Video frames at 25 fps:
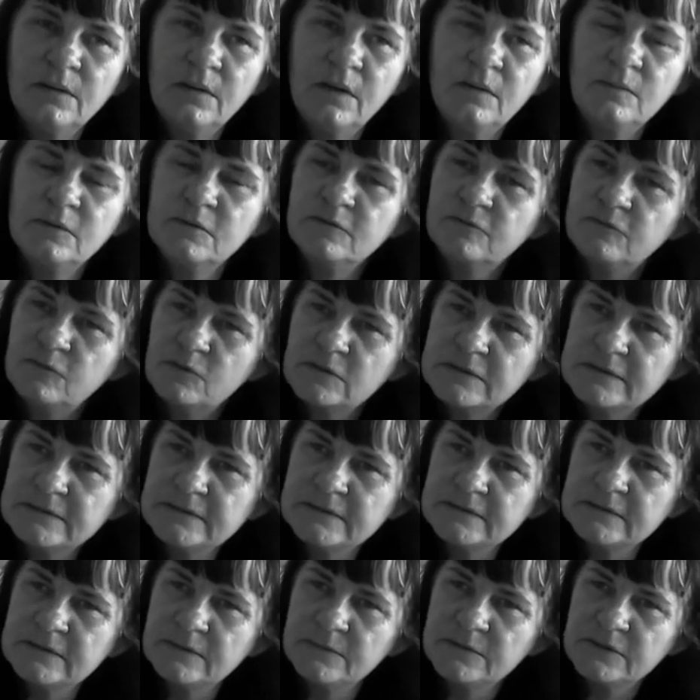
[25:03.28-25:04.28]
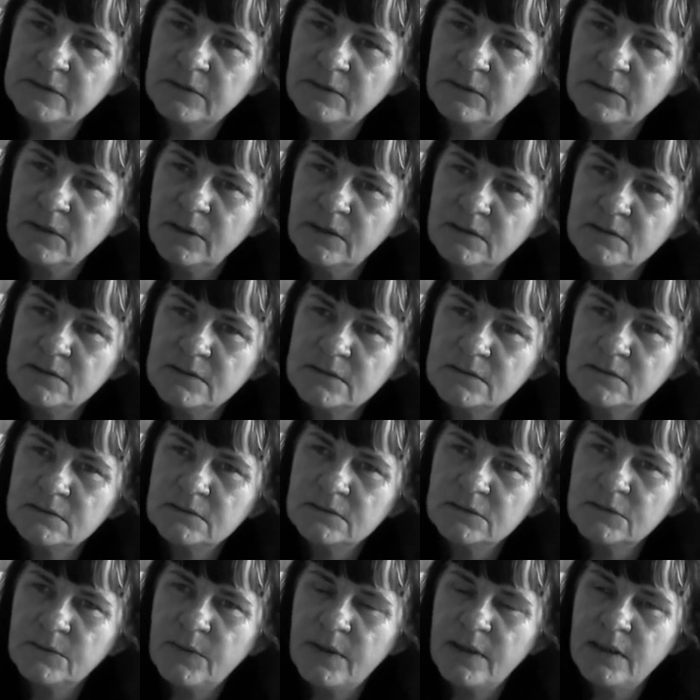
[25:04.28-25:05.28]
no one forced us. There was no guns
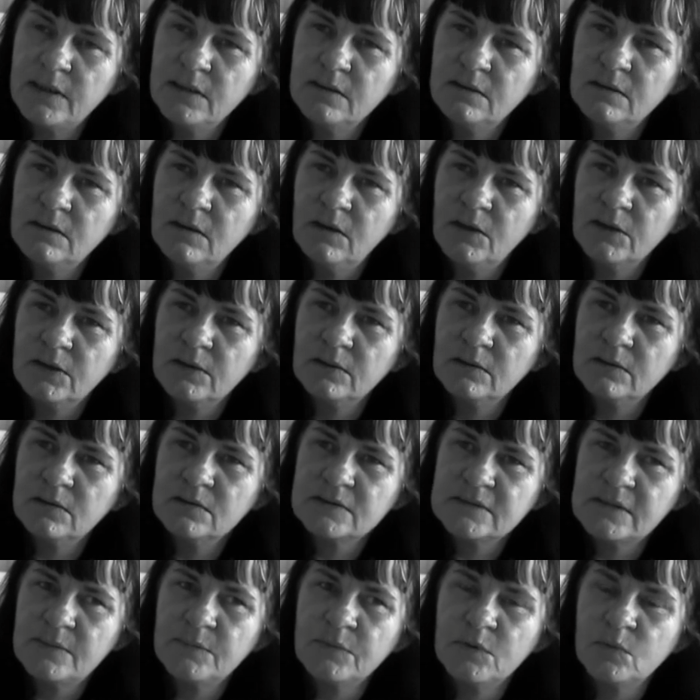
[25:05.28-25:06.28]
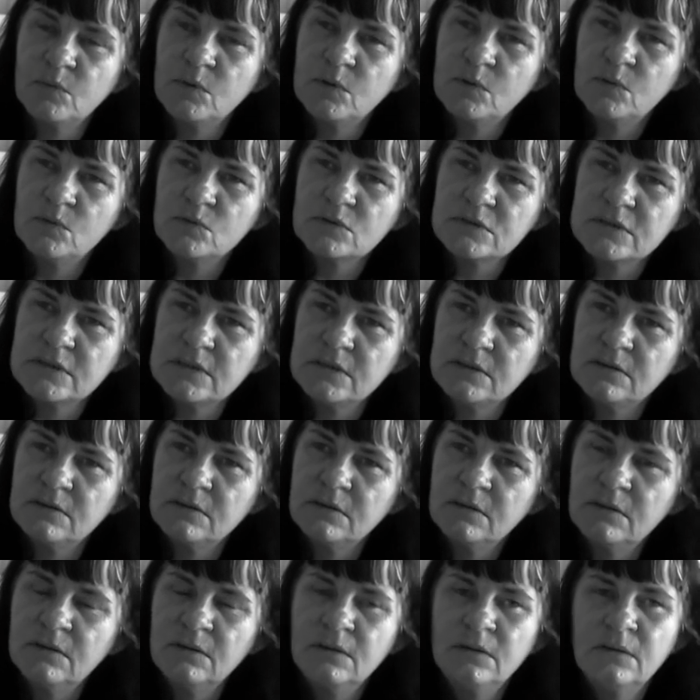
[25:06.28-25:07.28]
to our head. Like, it's something we all did.
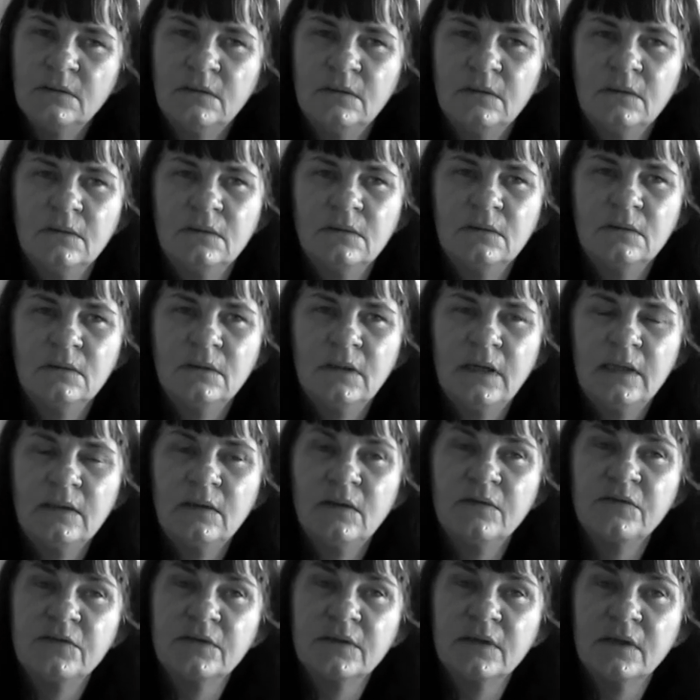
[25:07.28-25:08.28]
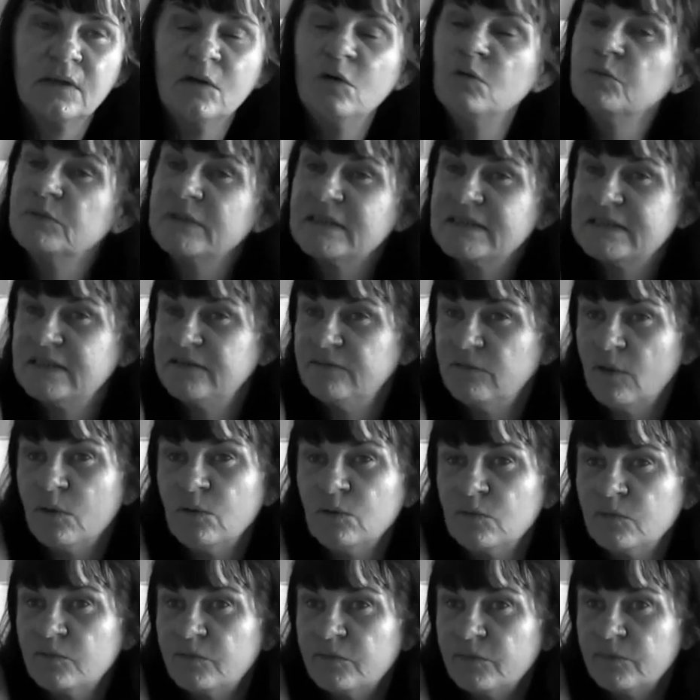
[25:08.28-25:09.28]
And I think it helped us
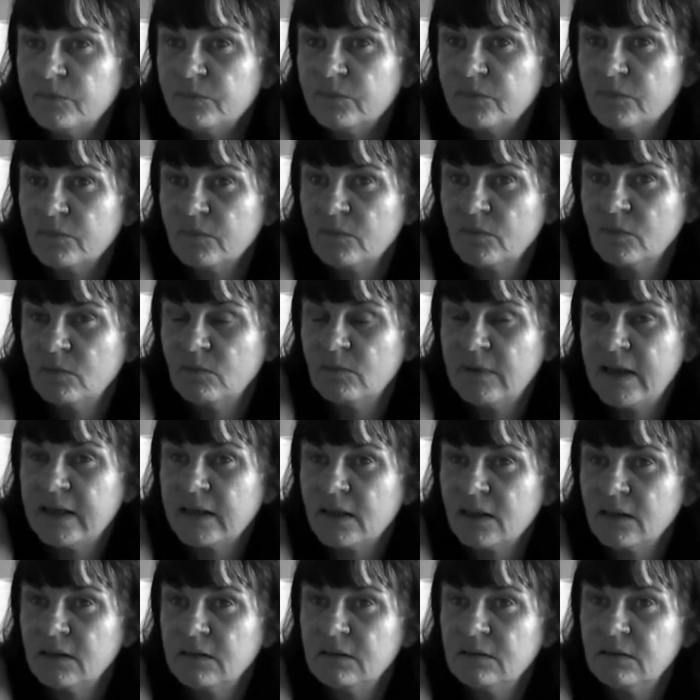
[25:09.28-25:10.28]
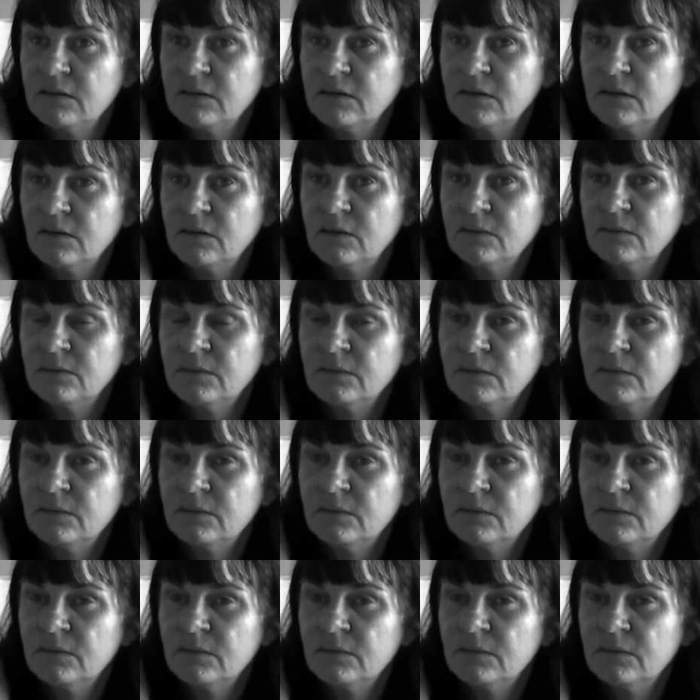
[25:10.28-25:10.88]
evolve radically, you know.